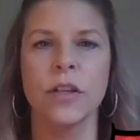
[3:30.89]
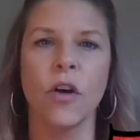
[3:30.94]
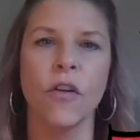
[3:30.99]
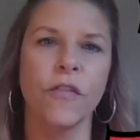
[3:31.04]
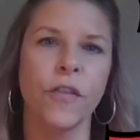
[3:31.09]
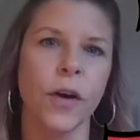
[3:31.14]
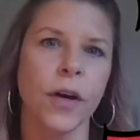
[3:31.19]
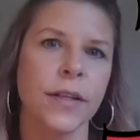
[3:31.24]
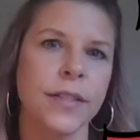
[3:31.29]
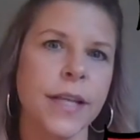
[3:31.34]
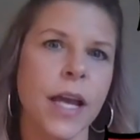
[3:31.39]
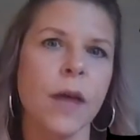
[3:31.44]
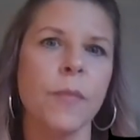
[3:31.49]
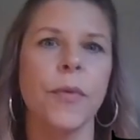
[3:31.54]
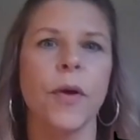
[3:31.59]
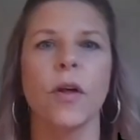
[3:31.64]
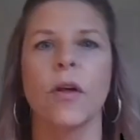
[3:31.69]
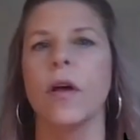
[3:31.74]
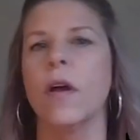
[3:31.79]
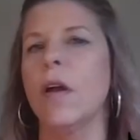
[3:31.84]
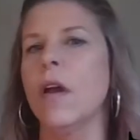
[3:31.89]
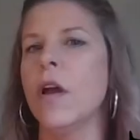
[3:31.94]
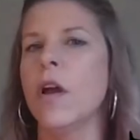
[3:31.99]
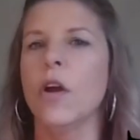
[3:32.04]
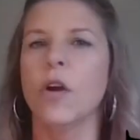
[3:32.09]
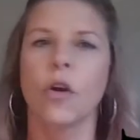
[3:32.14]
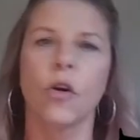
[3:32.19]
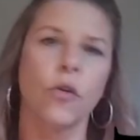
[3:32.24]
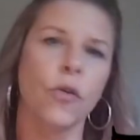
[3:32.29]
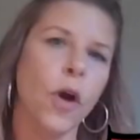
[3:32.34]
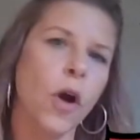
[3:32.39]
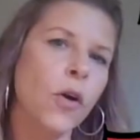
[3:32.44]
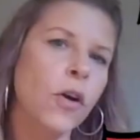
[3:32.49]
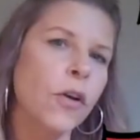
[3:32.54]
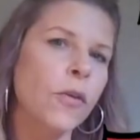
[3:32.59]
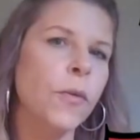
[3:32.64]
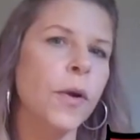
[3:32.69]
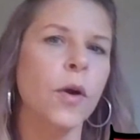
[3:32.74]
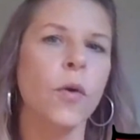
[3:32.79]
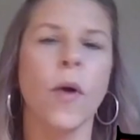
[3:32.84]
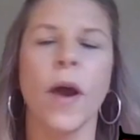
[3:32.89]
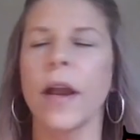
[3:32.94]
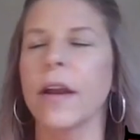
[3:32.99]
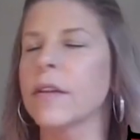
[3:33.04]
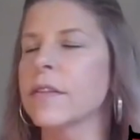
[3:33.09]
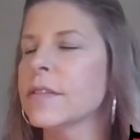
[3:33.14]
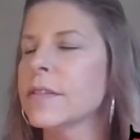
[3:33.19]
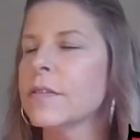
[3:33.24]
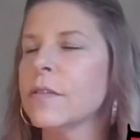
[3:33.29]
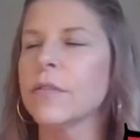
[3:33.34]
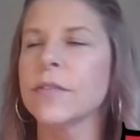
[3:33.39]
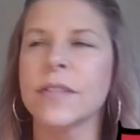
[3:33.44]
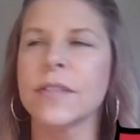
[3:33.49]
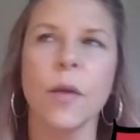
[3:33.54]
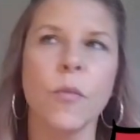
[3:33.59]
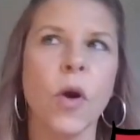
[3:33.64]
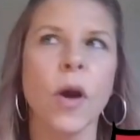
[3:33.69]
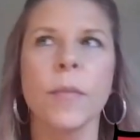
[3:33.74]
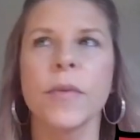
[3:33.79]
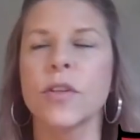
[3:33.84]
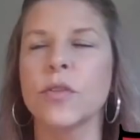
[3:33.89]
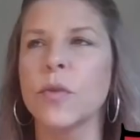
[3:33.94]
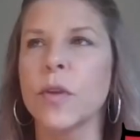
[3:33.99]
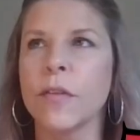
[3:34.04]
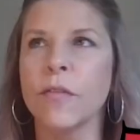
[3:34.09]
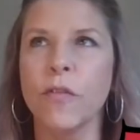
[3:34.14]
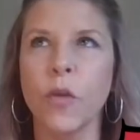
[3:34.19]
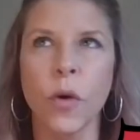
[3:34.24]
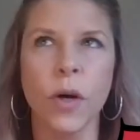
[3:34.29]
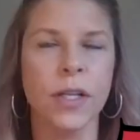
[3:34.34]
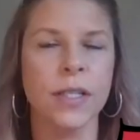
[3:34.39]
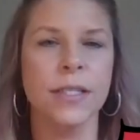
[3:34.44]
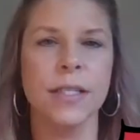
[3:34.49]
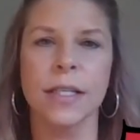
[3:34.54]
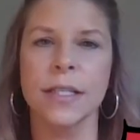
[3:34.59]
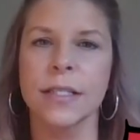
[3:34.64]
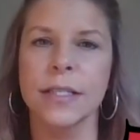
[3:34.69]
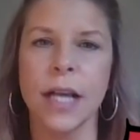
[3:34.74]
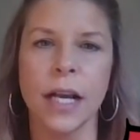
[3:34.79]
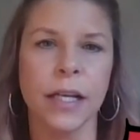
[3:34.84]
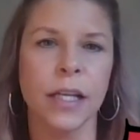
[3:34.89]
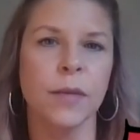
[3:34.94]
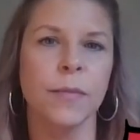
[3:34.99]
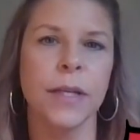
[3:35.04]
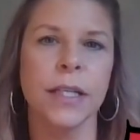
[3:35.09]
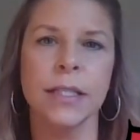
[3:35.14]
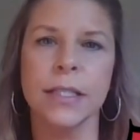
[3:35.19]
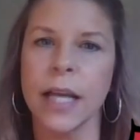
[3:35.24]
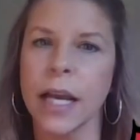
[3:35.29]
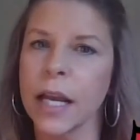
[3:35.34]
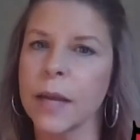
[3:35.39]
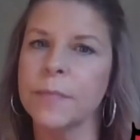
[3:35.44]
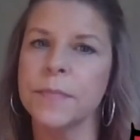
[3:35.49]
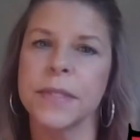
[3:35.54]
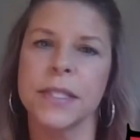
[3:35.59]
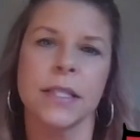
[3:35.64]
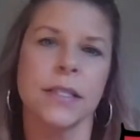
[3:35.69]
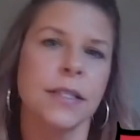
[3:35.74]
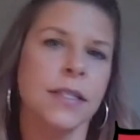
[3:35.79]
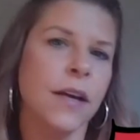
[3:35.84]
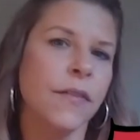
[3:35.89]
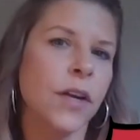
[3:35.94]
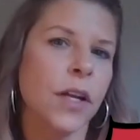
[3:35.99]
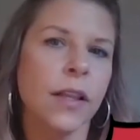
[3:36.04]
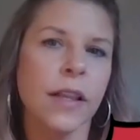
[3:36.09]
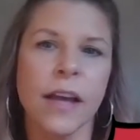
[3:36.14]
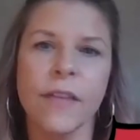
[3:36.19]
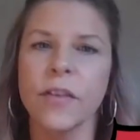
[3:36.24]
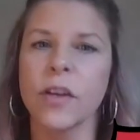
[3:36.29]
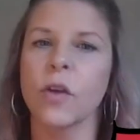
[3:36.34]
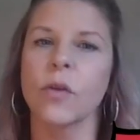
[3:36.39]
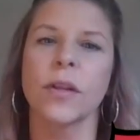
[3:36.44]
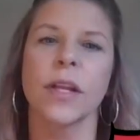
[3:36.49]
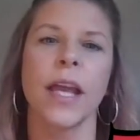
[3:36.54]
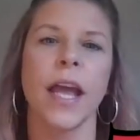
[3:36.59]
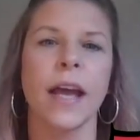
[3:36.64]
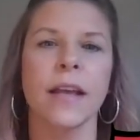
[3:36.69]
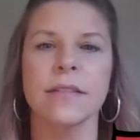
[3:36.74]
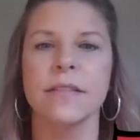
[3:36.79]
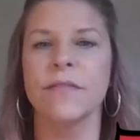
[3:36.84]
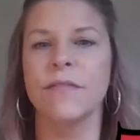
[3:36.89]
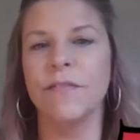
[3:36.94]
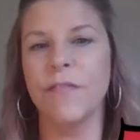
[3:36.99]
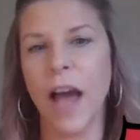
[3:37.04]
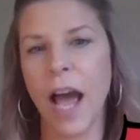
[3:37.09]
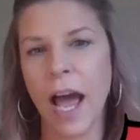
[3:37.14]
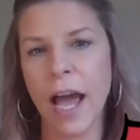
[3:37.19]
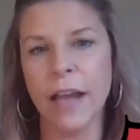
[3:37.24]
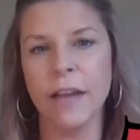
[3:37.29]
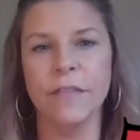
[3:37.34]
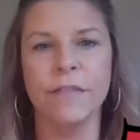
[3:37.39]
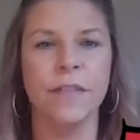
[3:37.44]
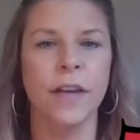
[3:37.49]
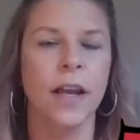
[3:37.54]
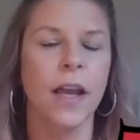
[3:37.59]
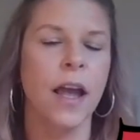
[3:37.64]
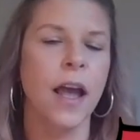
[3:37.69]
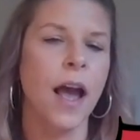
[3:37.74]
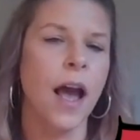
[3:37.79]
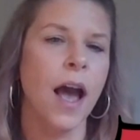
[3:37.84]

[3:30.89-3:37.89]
So for example, Kroger requires somewhere between 4 to 6 document types and 7-Eleven only has 5.